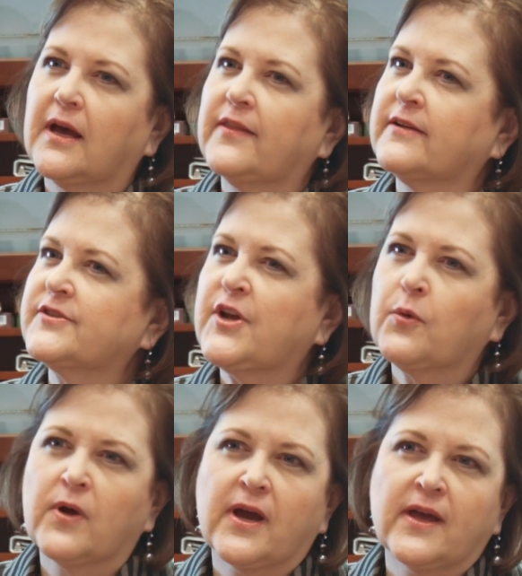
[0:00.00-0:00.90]
There's no
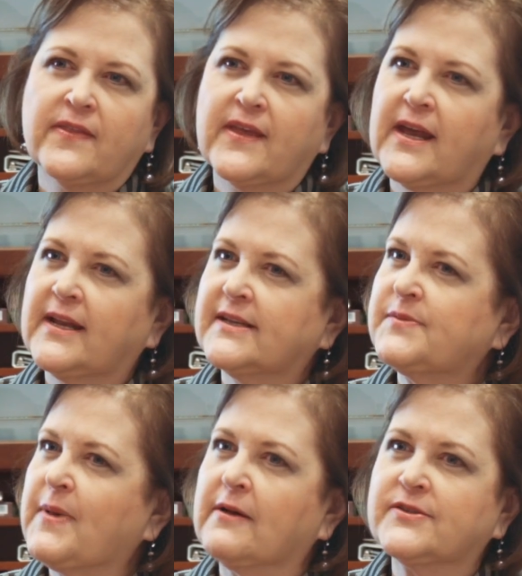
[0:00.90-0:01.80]
one that
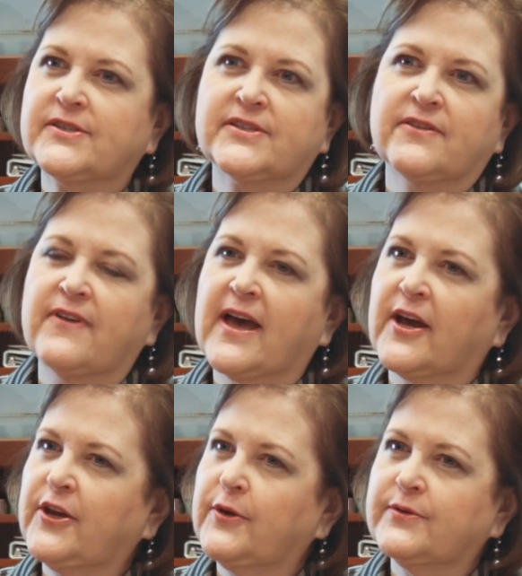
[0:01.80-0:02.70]
espouses the
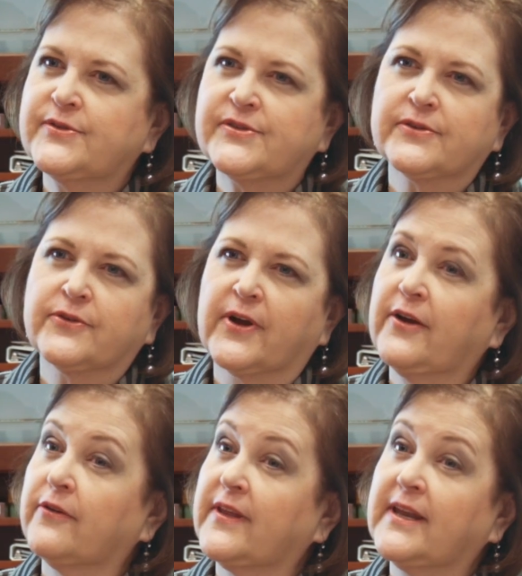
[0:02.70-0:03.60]
values greater
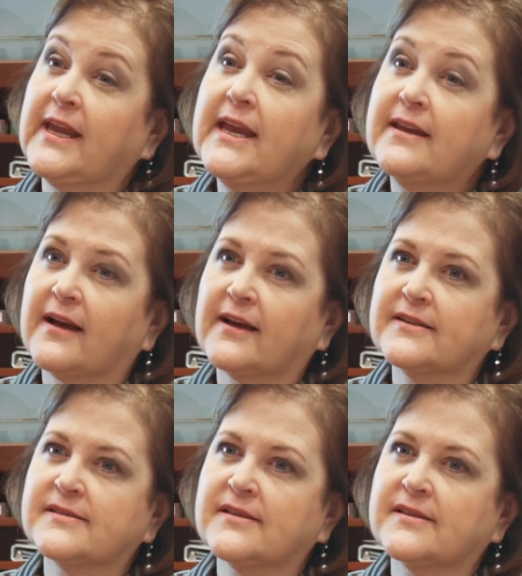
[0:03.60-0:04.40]
than he does.